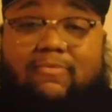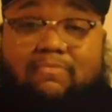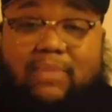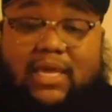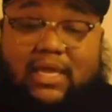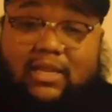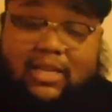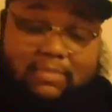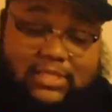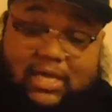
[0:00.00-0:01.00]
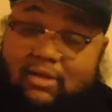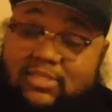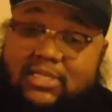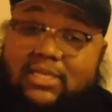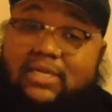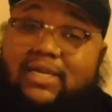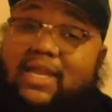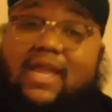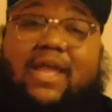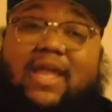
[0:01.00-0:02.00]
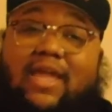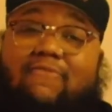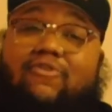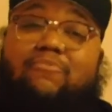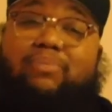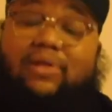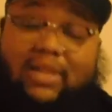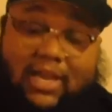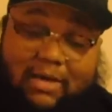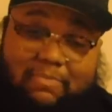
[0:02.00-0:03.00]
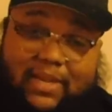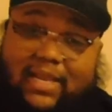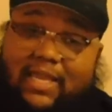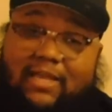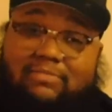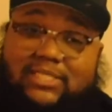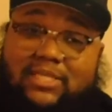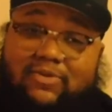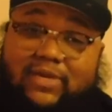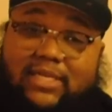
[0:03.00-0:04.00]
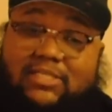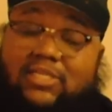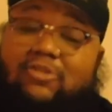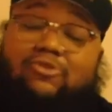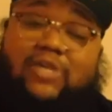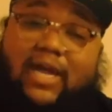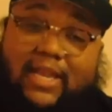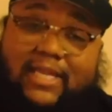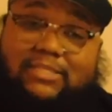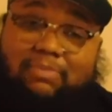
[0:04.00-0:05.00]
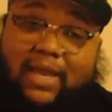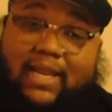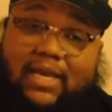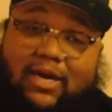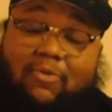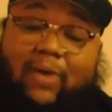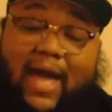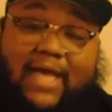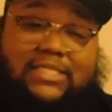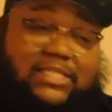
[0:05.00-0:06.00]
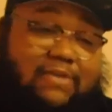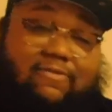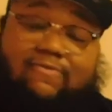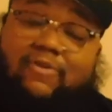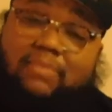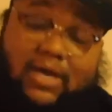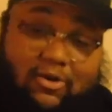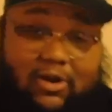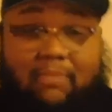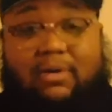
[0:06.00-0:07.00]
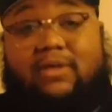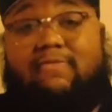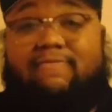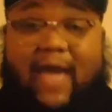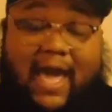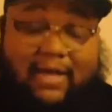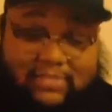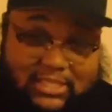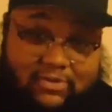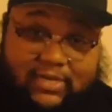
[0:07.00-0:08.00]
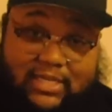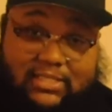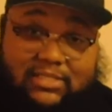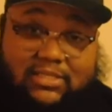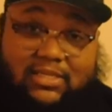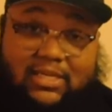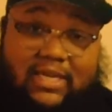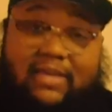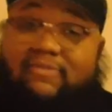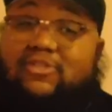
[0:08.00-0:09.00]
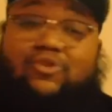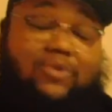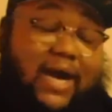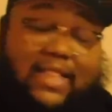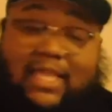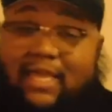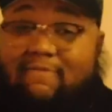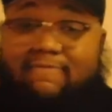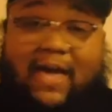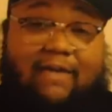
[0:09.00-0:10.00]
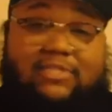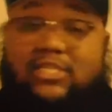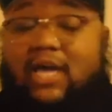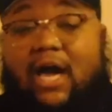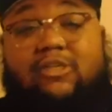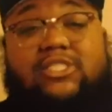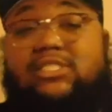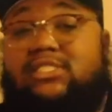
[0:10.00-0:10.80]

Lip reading: Men, let me talk to you. If you pull up in the M series and you trying to explain to her why it's different from her grandma's 5 series, if you got the M5, all she